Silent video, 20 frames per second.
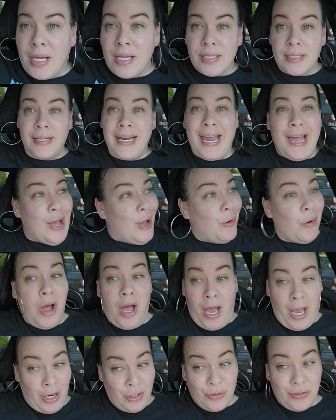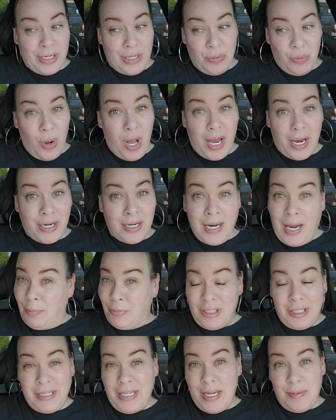it's now 101.
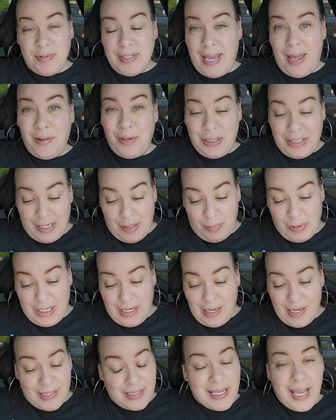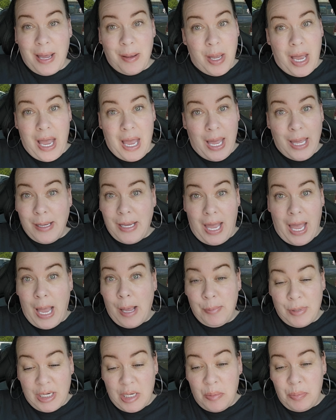I'm going to keep telling you because I,
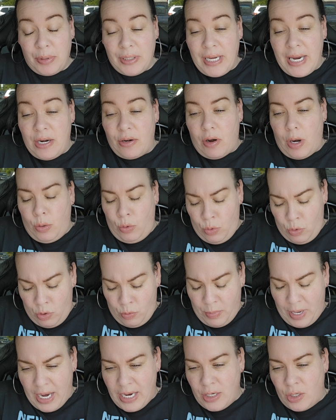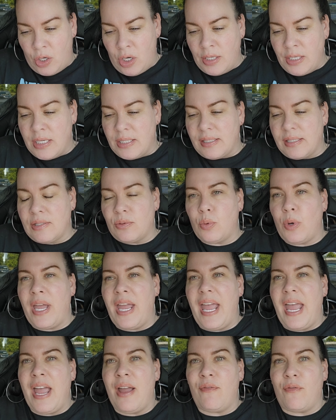am a complainer. Oh my goodness, this
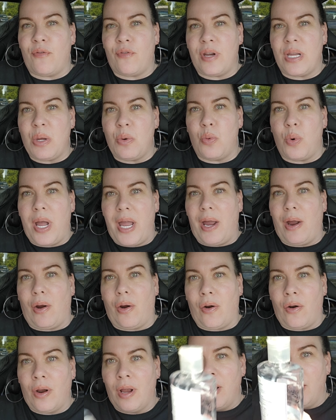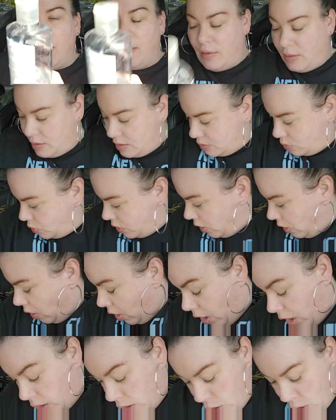went everywhere. Well,
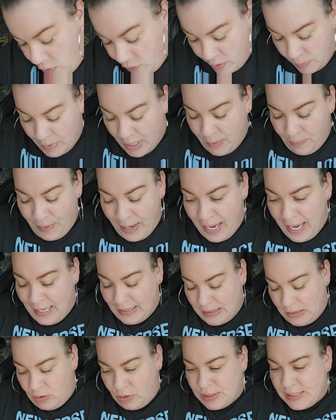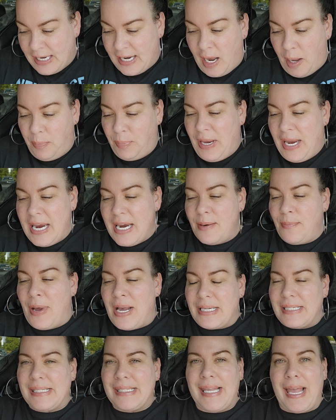all over my pants. It looks like I peed
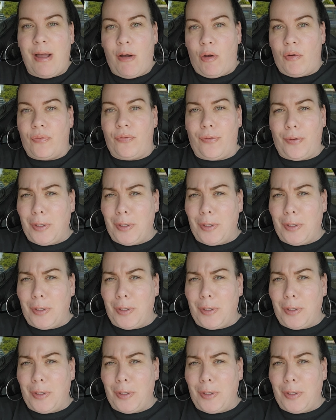myself.